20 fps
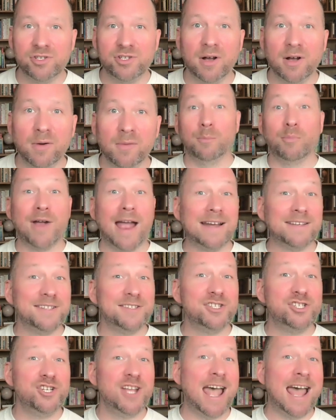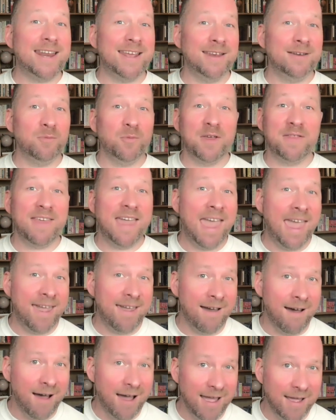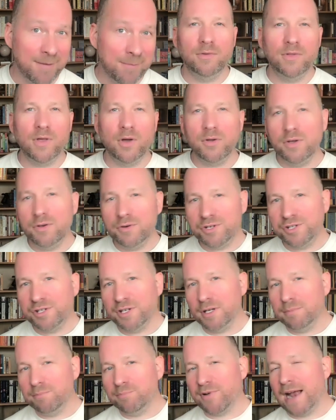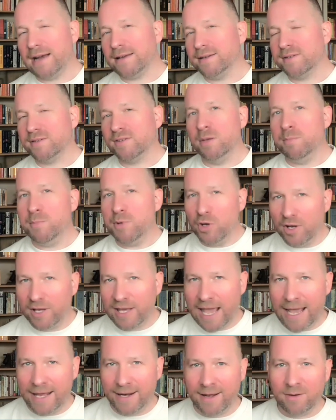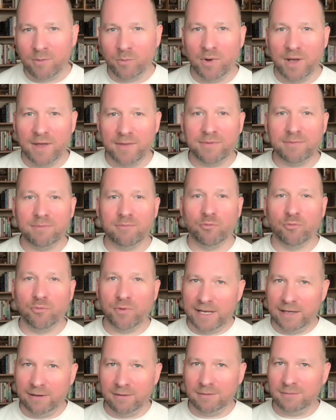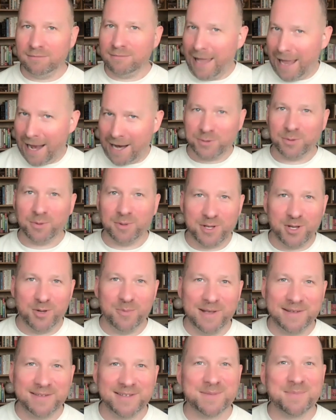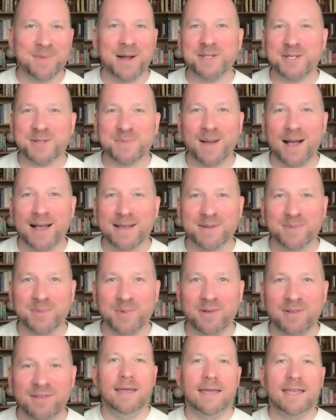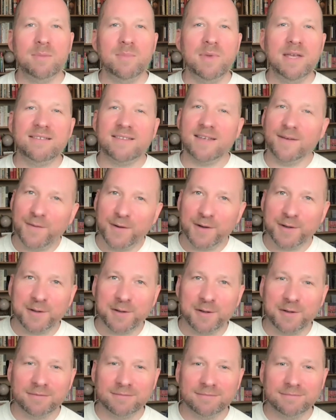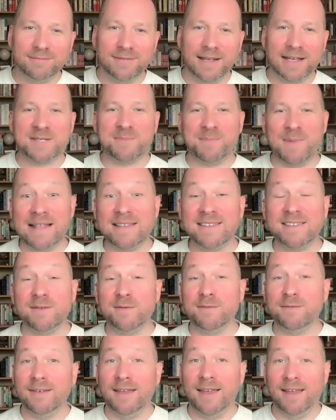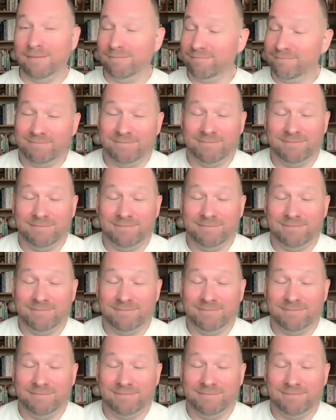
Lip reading: show. Practice chatting with AI. Though you should practice communicating with real, actual humans as much as possible, it can be difficult, expensive, and